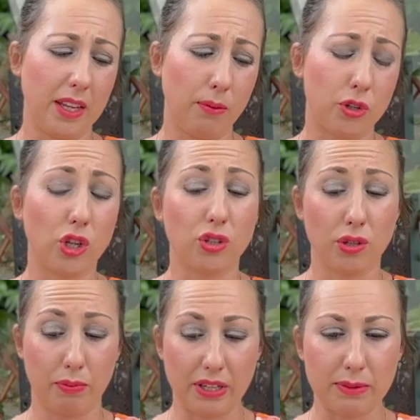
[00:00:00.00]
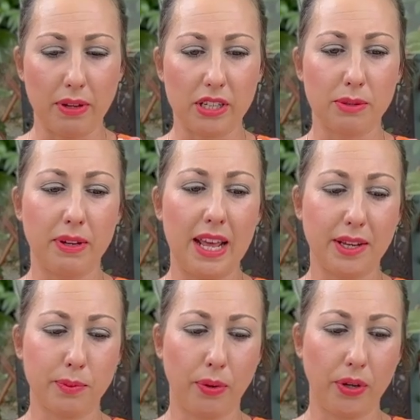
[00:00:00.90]
Which also brings me on to my
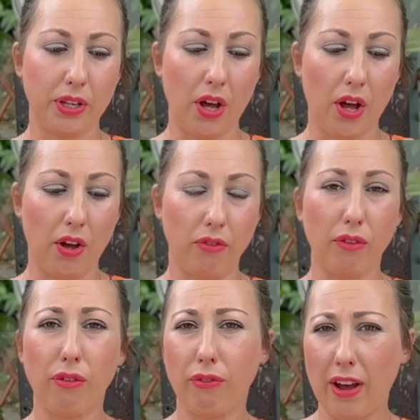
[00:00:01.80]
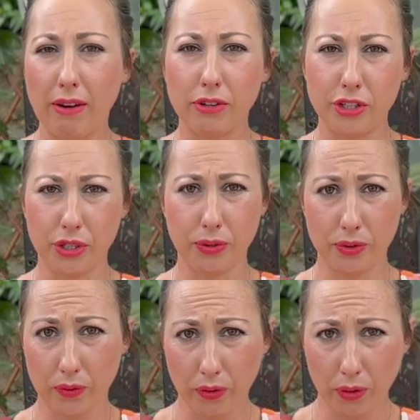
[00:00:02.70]
next point of fat
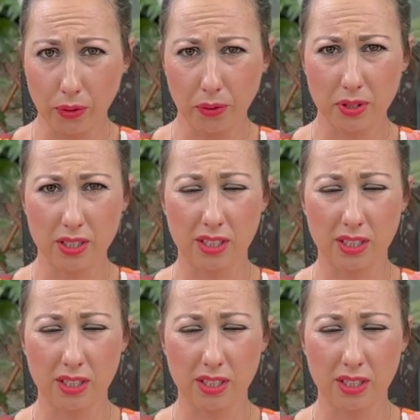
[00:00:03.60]
reduced food,